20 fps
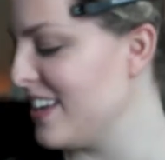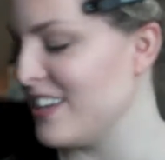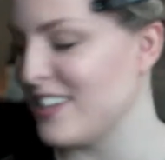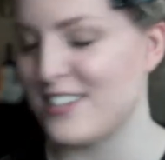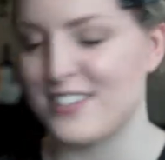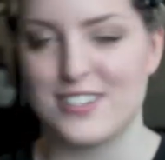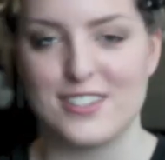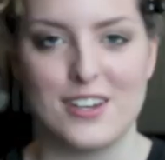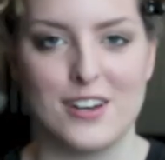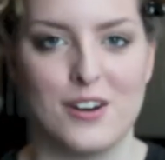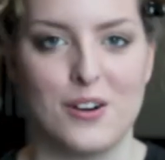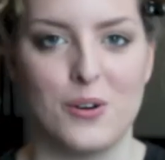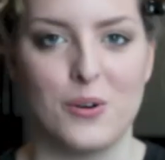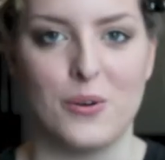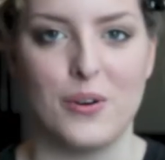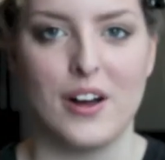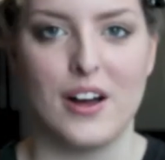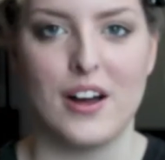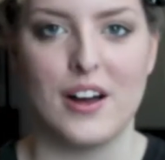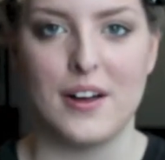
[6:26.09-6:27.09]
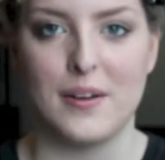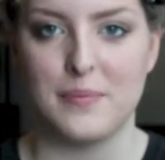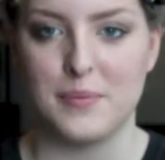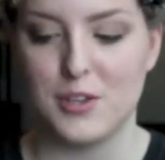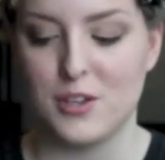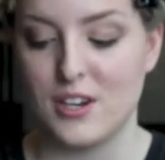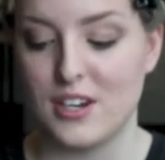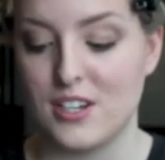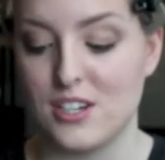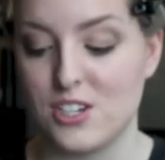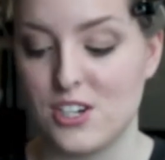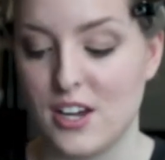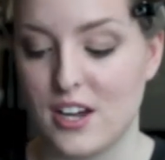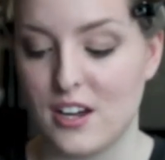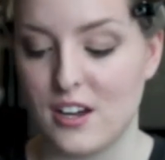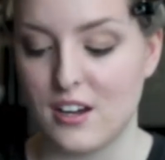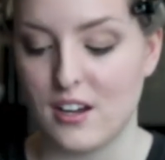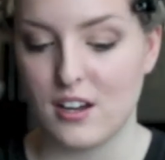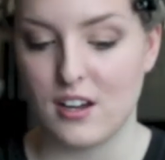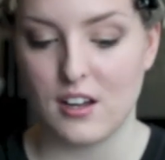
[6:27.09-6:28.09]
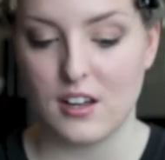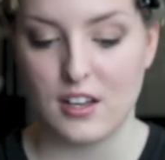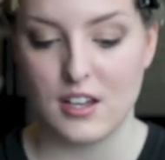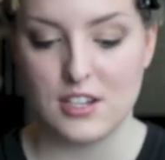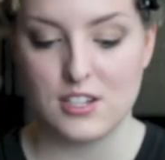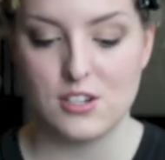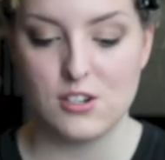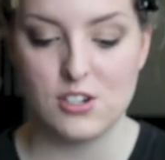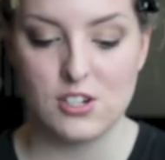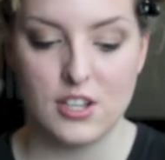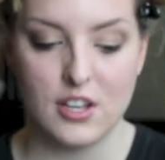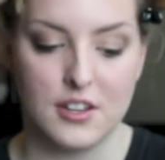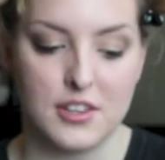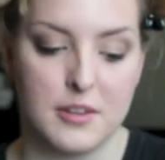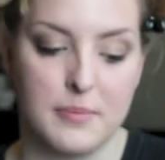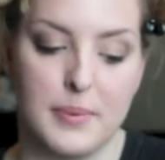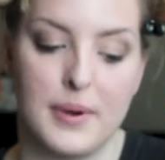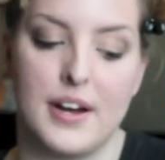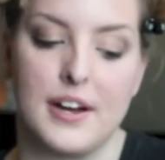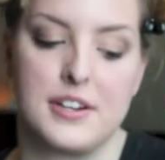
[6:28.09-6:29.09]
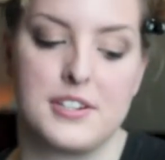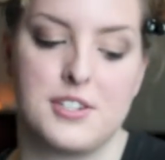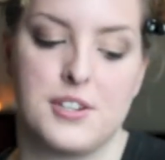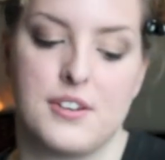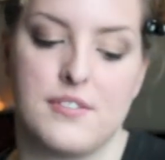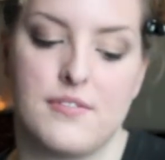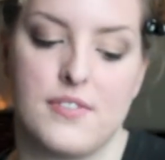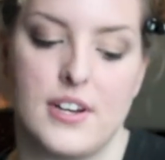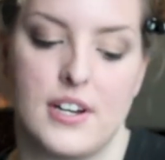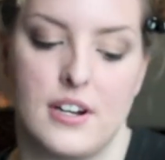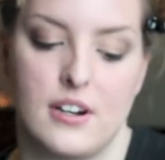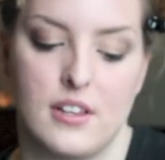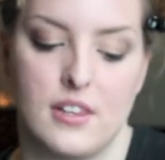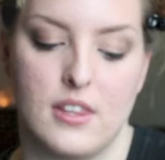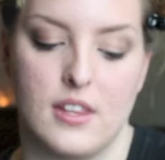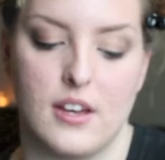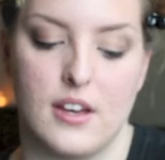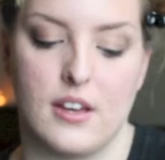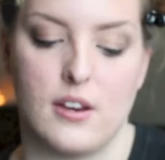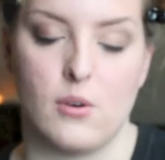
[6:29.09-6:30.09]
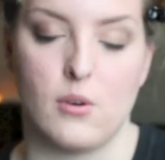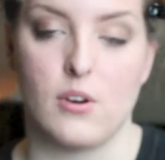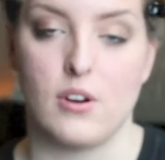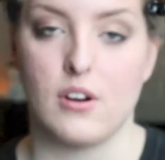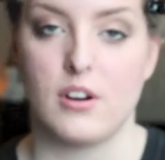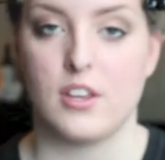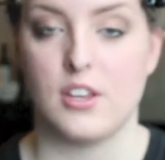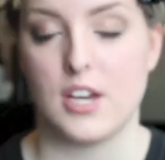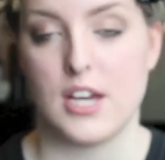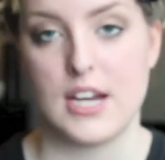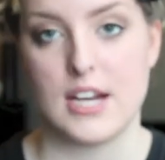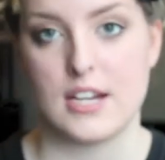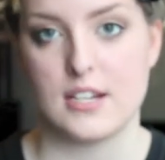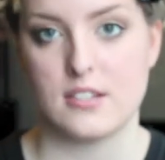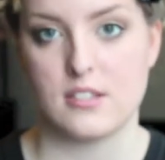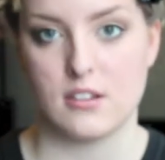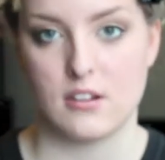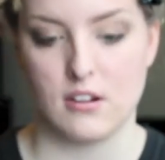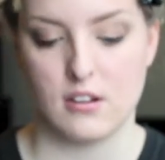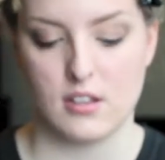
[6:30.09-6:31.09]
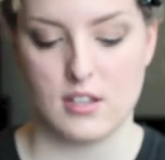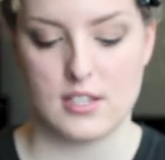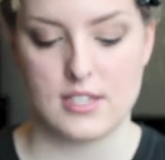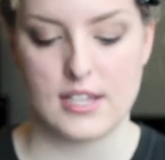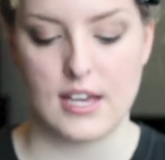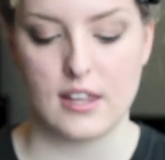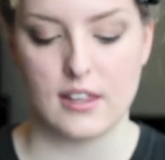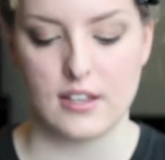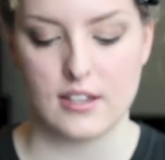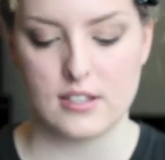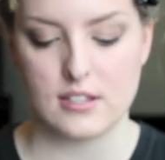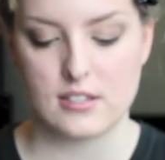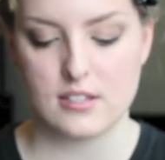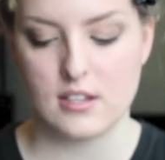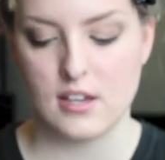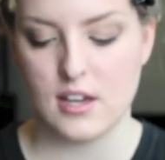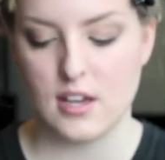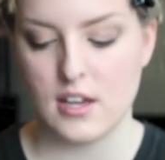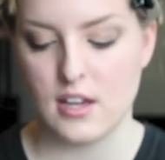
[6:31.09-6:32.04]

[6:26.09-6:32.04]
So you need to check, it's usually on the box, you can find it online, or you can ask the girl at Sally's.